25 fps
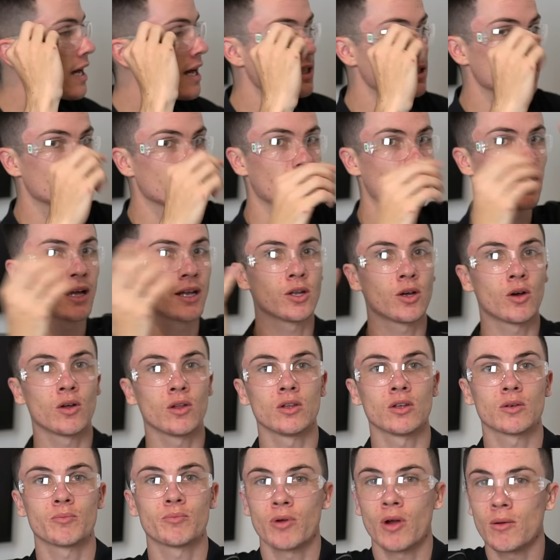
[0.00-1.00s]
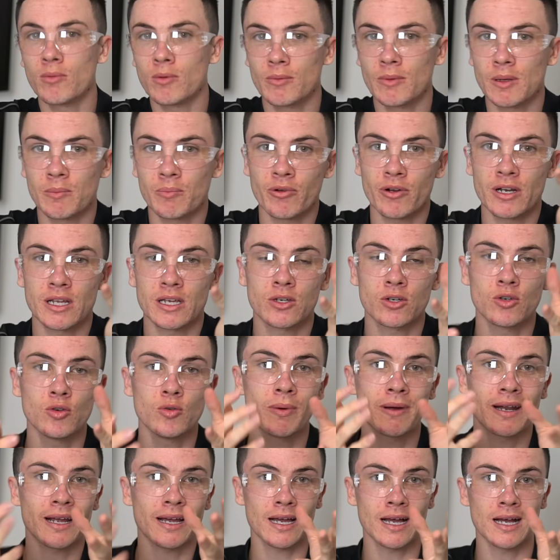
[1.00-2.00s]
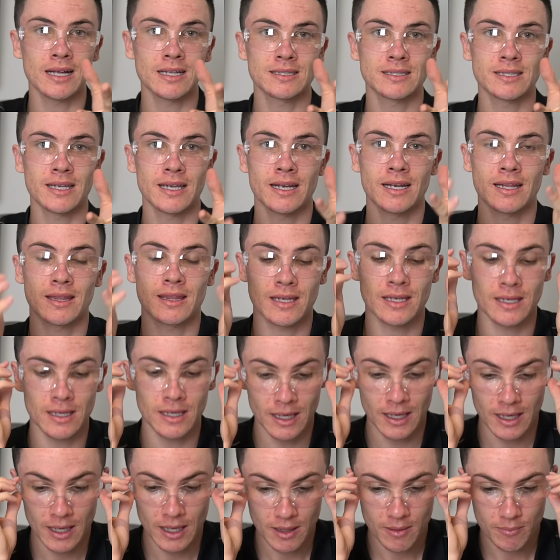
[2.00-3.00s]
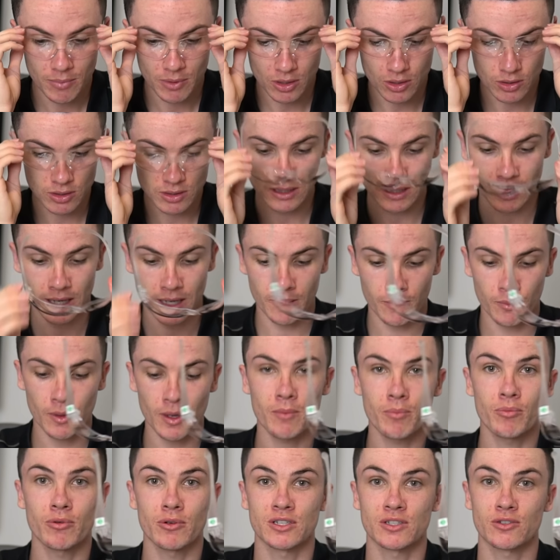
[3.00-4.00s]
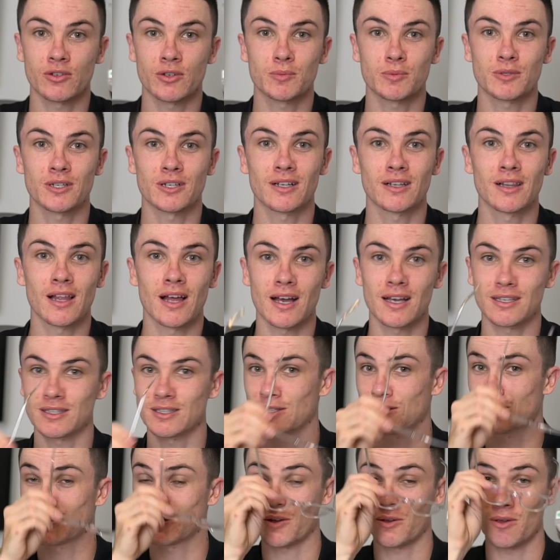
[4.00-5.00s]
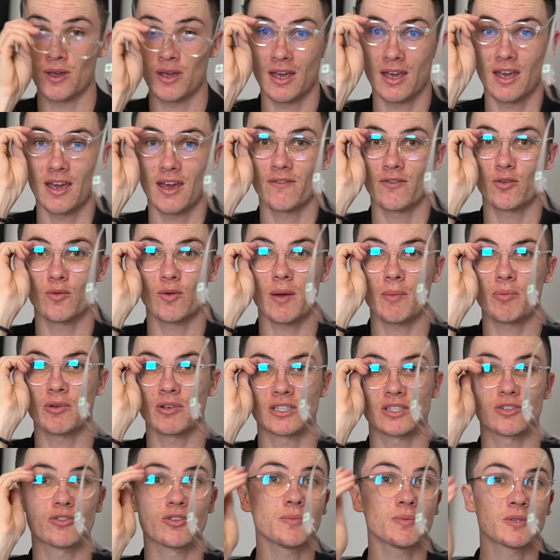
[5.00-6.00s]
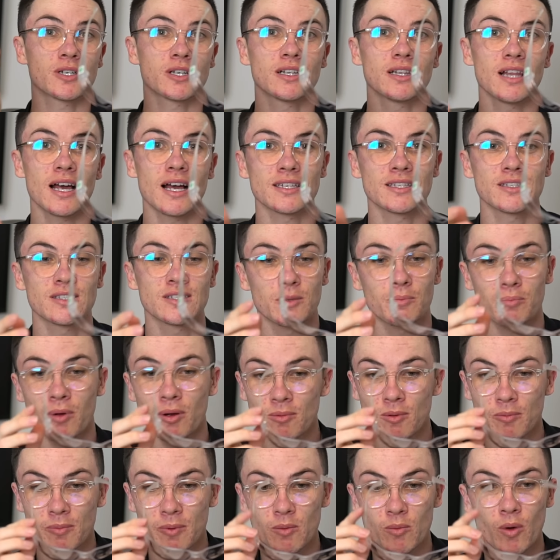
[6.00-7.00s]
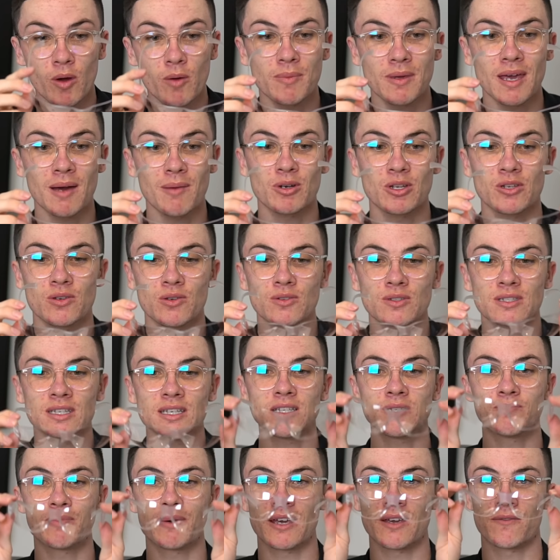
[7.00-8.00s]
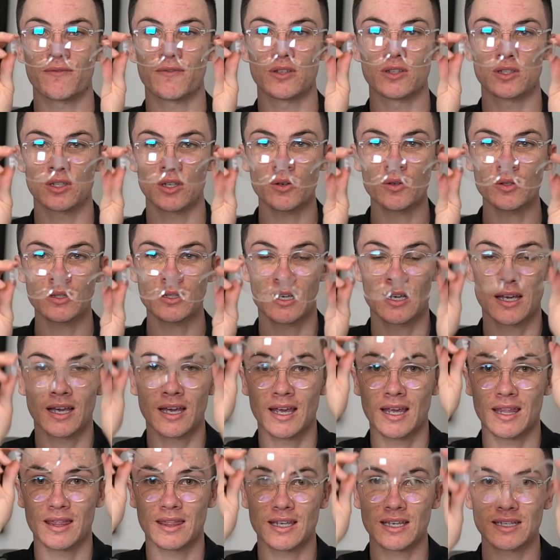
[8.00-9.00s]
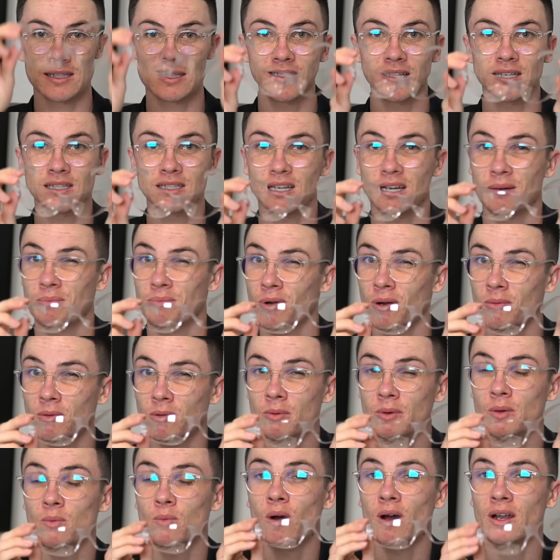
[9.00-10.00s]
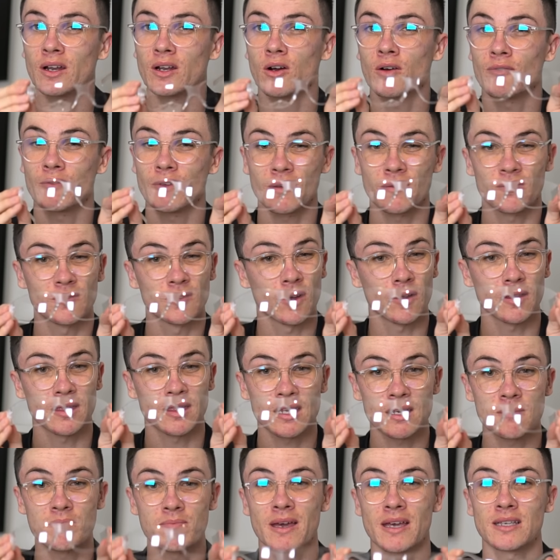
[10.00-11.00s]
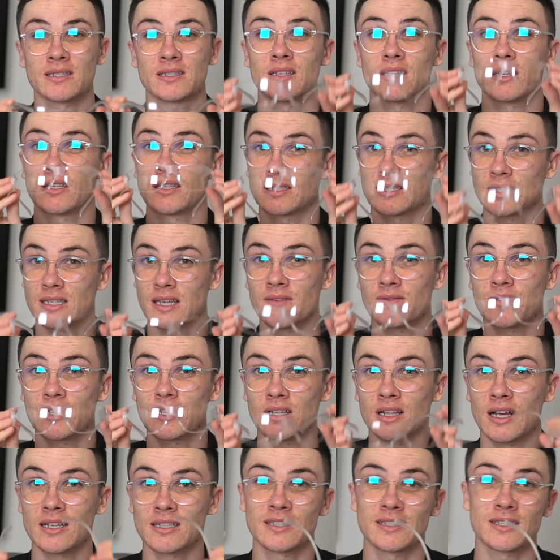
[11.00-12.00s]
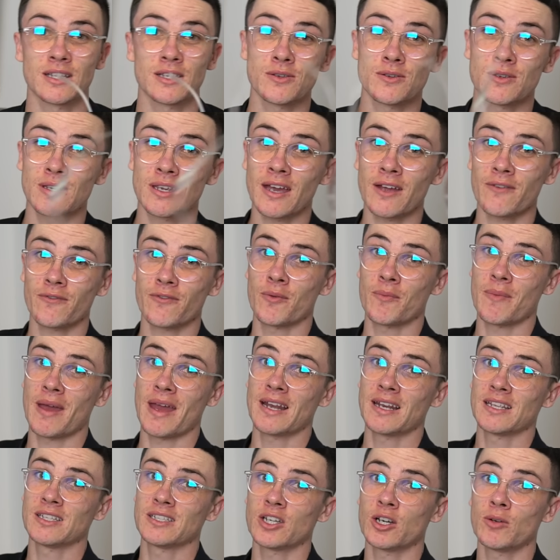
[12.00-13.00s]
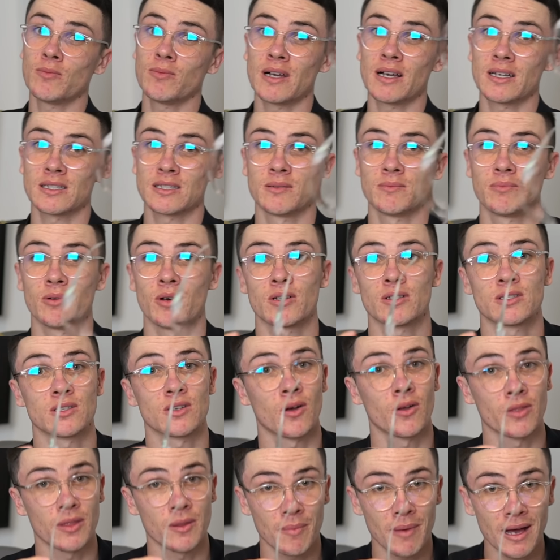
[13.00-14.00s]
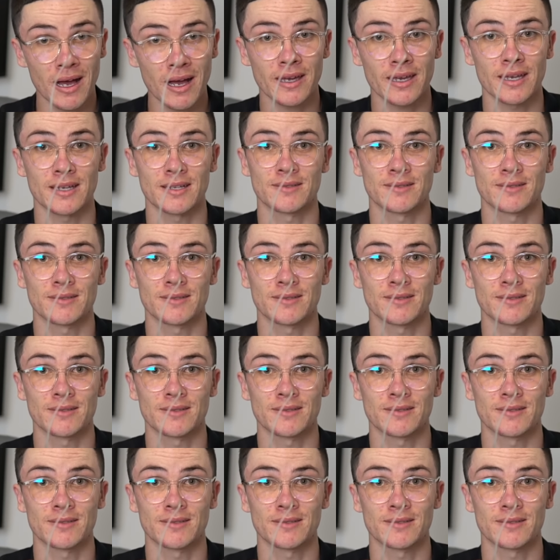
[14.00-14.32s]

as well. I know I look probably pretty cool, but I can't see anything because I wear prescription glasses. So if you wear prescription glasses, you probably won't be able to use these, but if you don't, these things are probably one of, if not the best safety glasses that you get from any gel blaster box on the market.